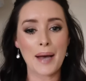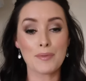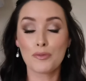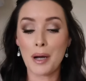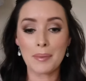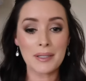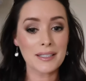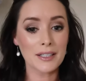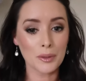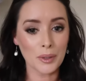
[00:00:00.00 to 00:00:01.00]
You've probably
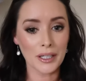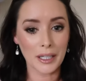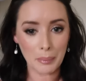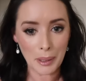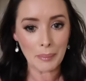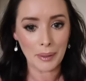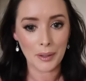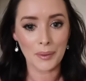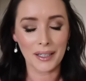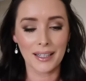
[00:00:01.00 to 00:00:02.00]
seen her working on Pippa
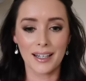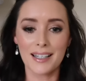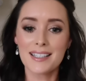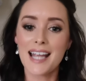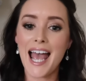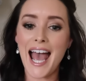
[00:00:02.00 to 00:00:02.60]
quite a lot,